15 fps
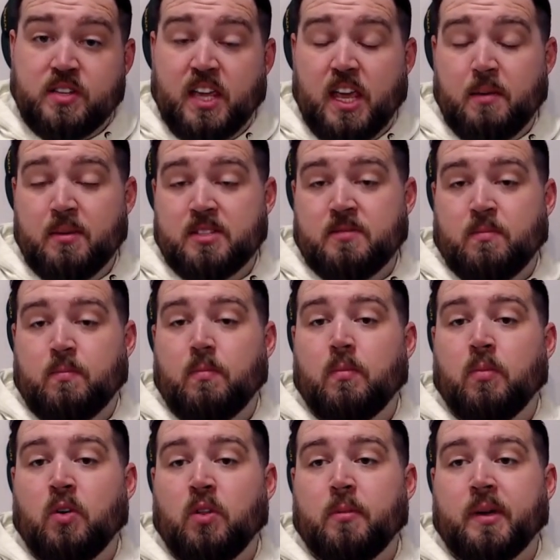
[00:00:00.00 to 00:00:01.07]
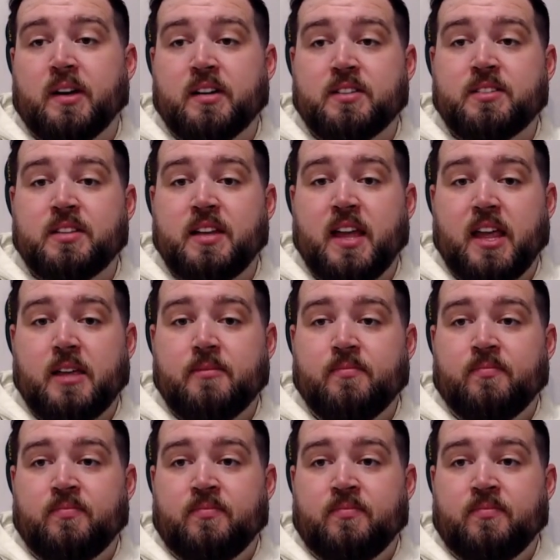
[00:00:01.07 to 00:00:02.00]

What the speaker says: game as a Boilermaker to date.